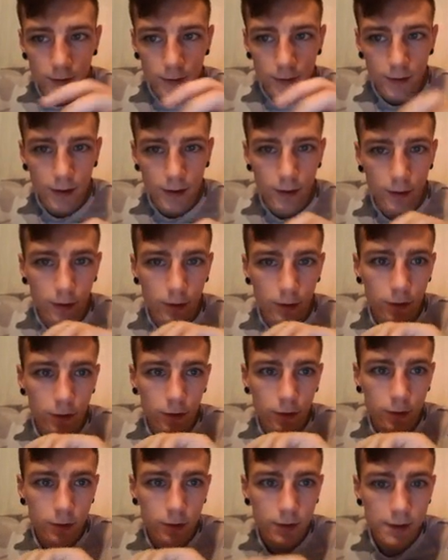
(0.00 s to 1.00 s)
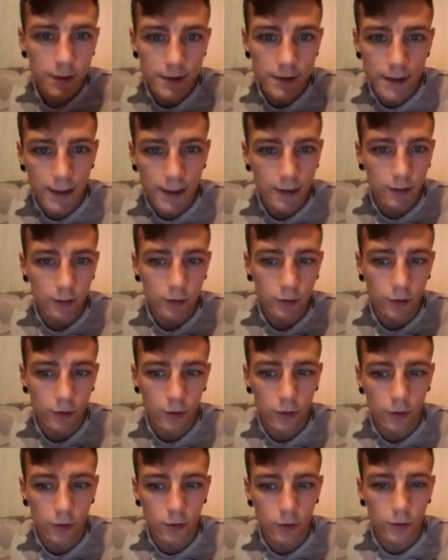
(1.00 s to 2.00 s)
their design
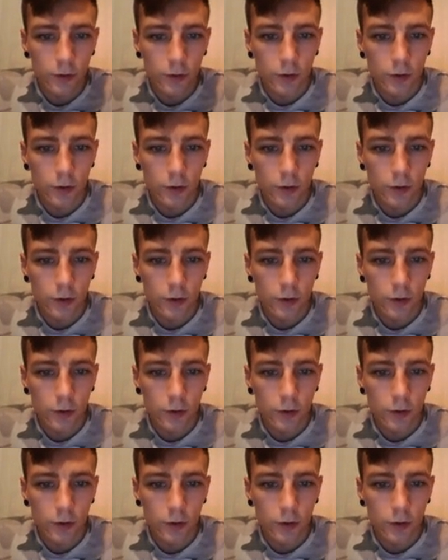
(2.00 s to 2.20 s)
included